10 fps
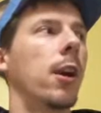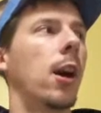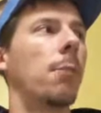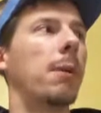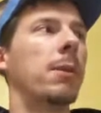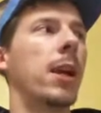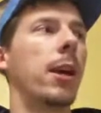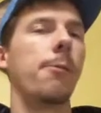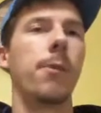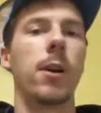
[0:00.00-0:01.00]
maybe
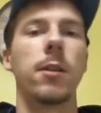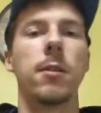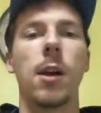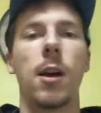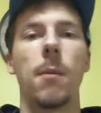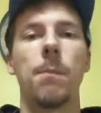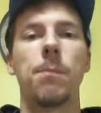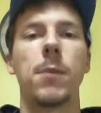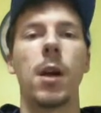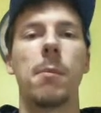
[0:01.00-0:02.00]
have
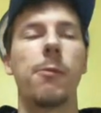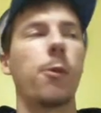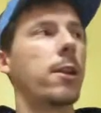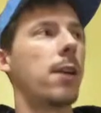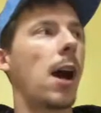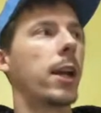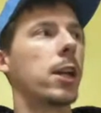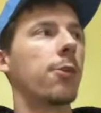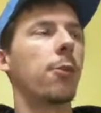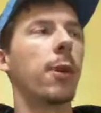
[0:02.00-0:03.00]
my friend Don
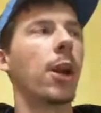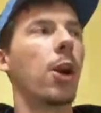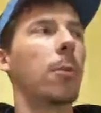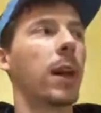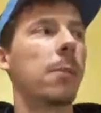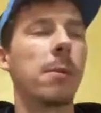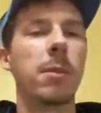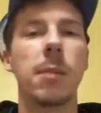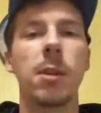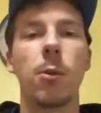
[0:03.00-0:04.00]
here from Radar Omega maybe
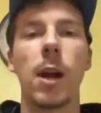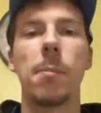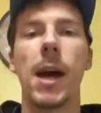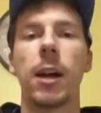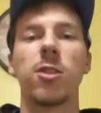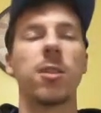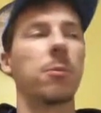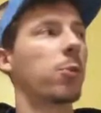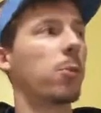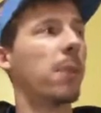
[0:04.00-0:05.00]
give me a ride back or
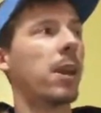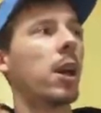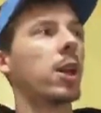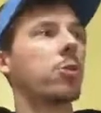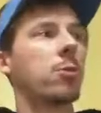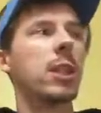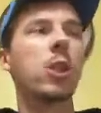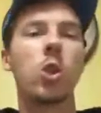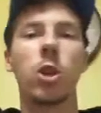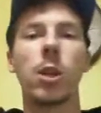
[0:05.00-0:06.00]
something. We may
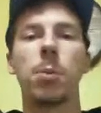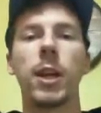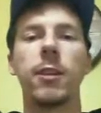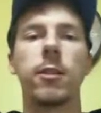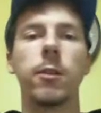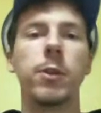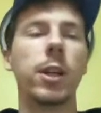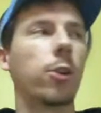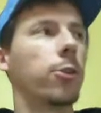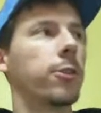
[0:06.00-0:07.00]
strategically place the
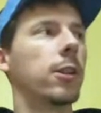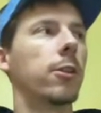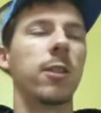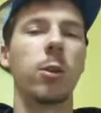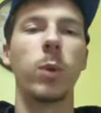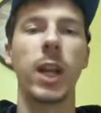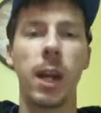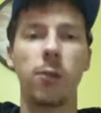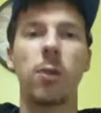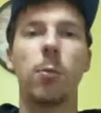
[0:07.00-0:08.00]
vehicles here so that we can
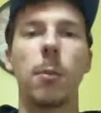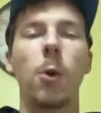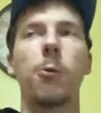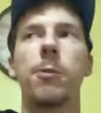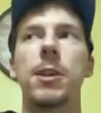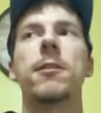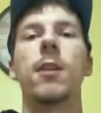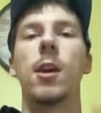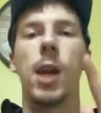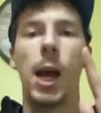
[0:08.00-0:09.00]
have some remote feeds,
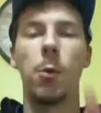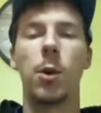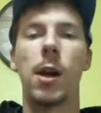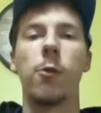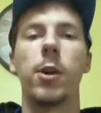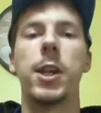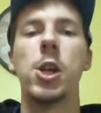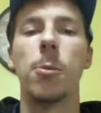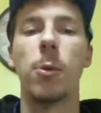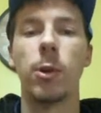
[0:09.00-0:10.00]
and we'll cover it
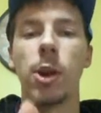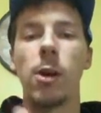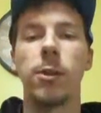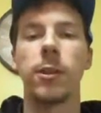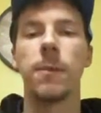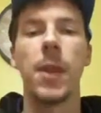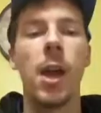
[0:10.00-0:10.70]
here. But regardless,